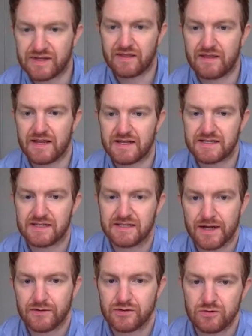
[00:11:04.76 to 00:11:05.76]
theta,
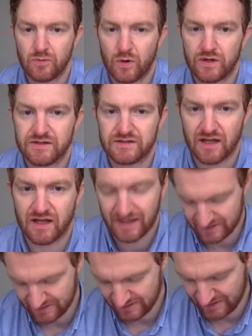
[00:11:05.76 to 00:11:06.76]
tells you what
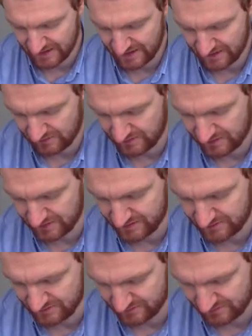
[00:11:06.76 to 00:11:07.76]
size that angle is.
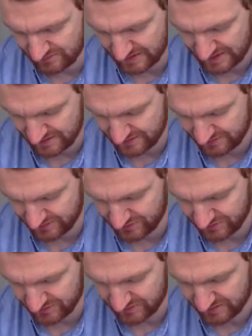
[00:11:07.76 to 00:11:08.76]
So that is
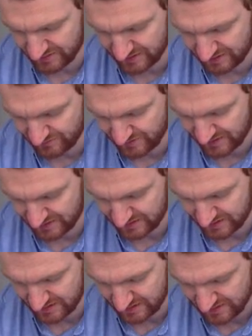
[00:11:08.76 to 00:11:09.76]
just this bit
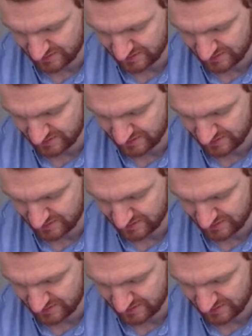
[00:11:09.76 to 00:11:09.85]
here.